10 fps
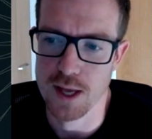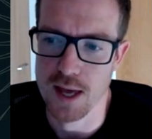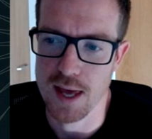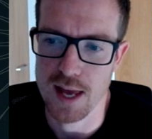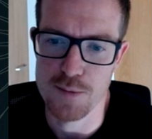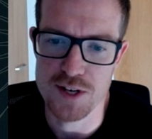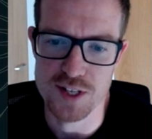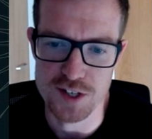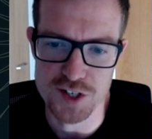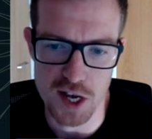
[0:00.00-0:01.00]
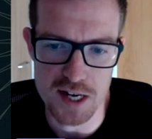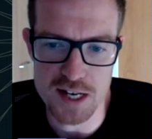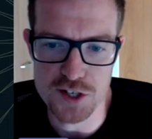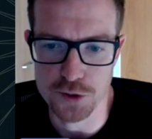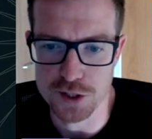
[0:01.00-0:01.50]
elements in the
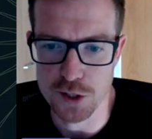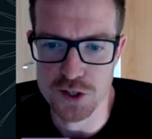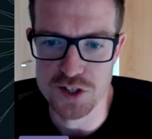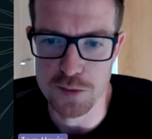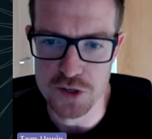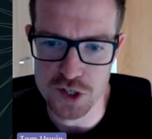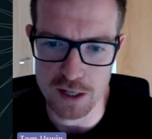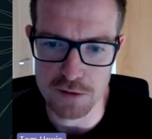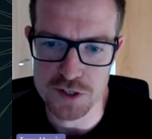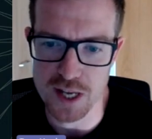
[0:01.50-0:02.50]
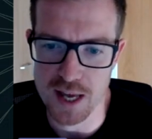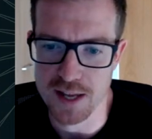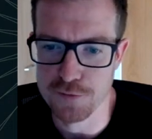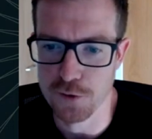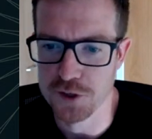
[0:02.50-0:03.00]
sign-ins or the users themselves,
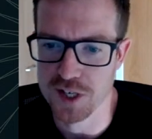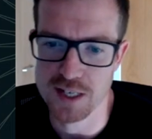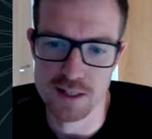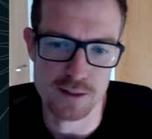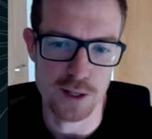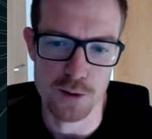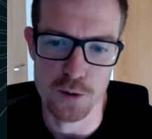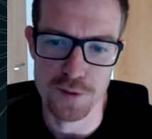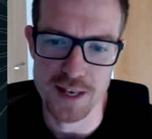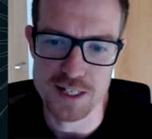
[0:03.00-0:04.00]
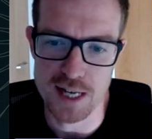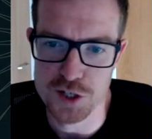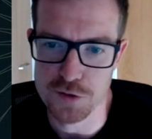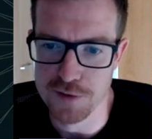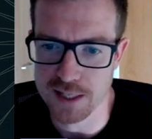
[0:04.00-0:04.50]
enforcing
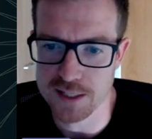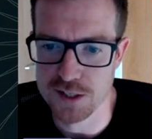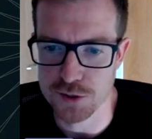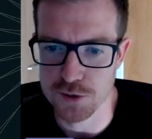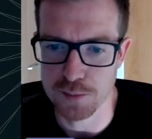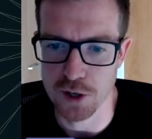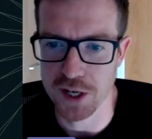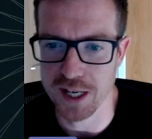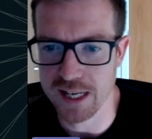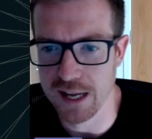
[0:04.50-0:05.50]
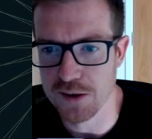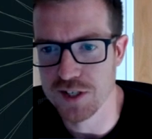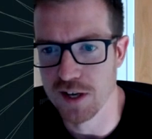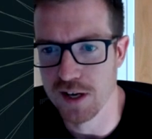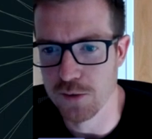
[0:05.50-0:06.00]
authentication factors or blocking
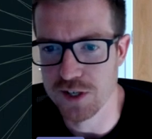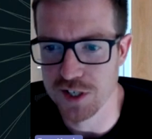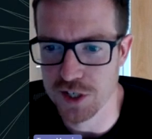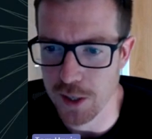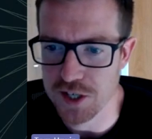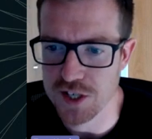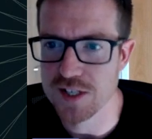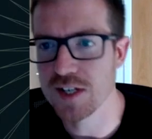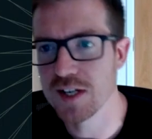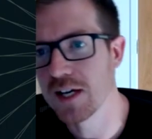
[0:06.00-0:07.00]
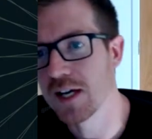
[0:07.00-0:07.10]
accounts in high-risk situations.